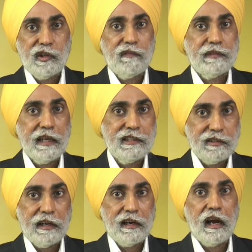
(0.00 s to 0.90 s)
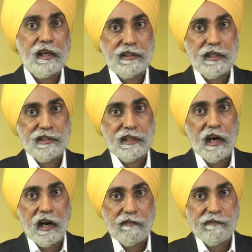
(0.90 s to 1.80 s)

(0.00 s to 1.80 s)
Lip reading: of this realization are